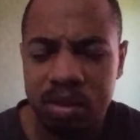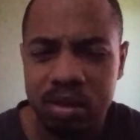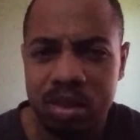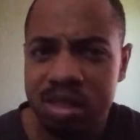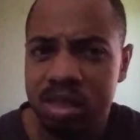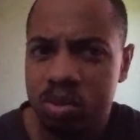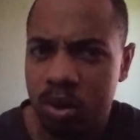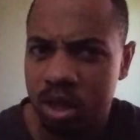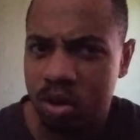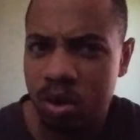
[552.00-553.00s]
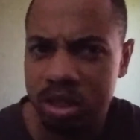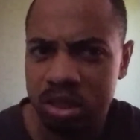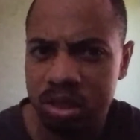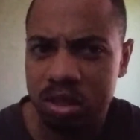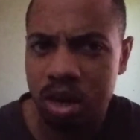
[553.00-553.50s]
this is where the
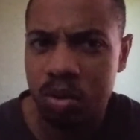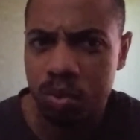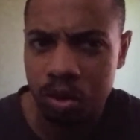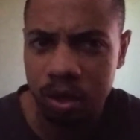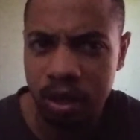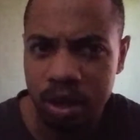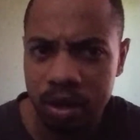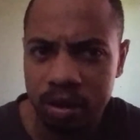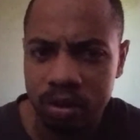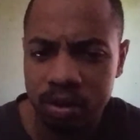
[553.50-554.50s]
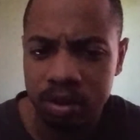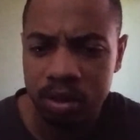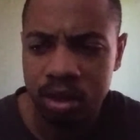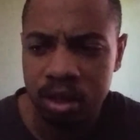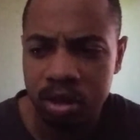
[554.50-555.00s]
questions start rolling in.
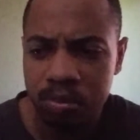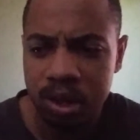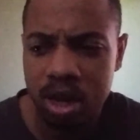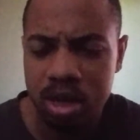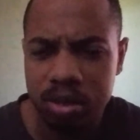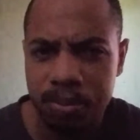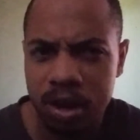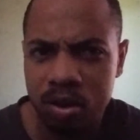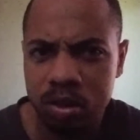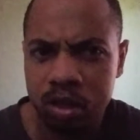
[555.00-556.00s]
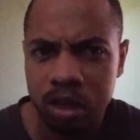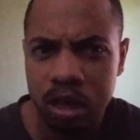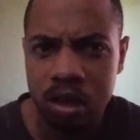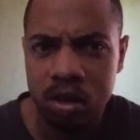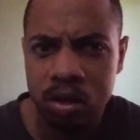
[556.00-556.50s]
Because
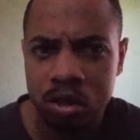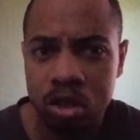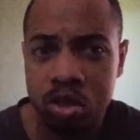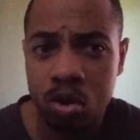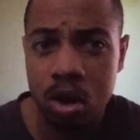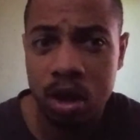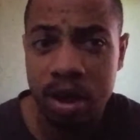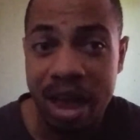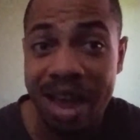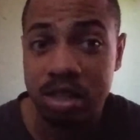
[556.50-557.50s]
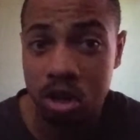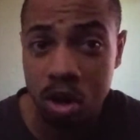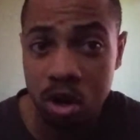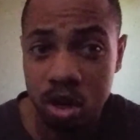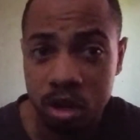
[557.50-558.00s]
apparently, Yozora has
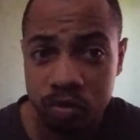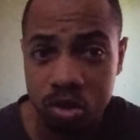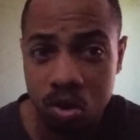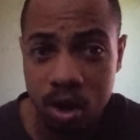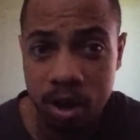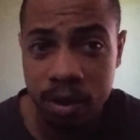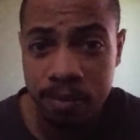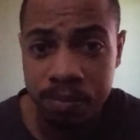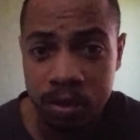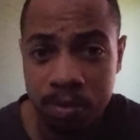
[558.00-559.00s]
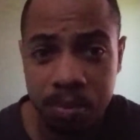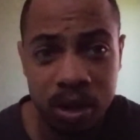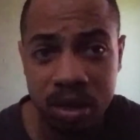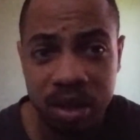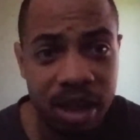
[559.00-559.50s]
heard of Sora,
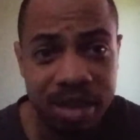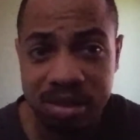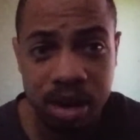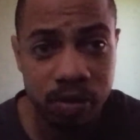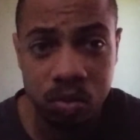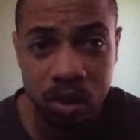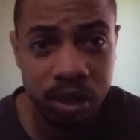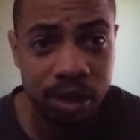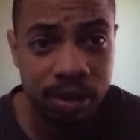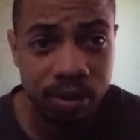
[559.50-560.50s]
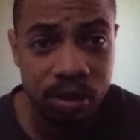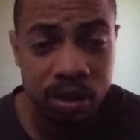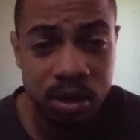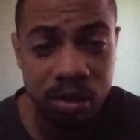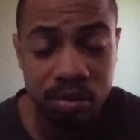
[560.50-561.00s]
but has never really...
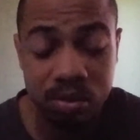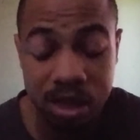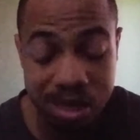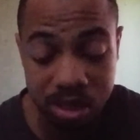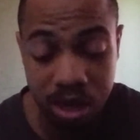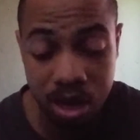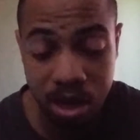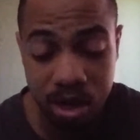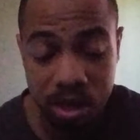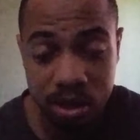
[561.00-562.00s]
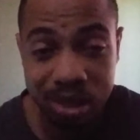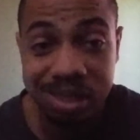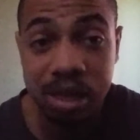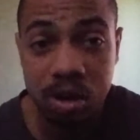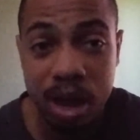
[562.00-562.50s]
the
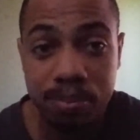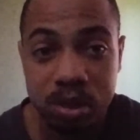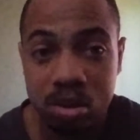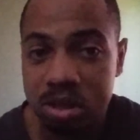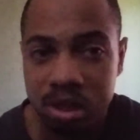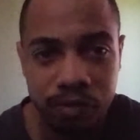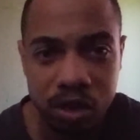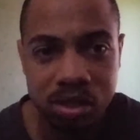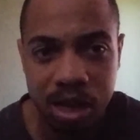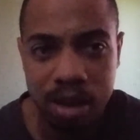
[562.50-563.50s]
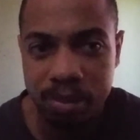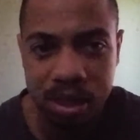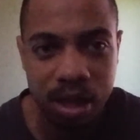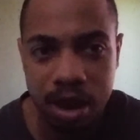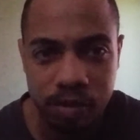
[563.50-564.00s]
secret episode is the first time that
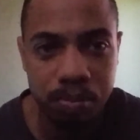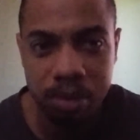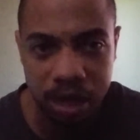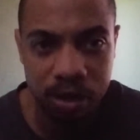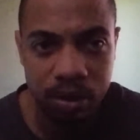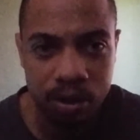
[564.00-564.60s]
they ever meet.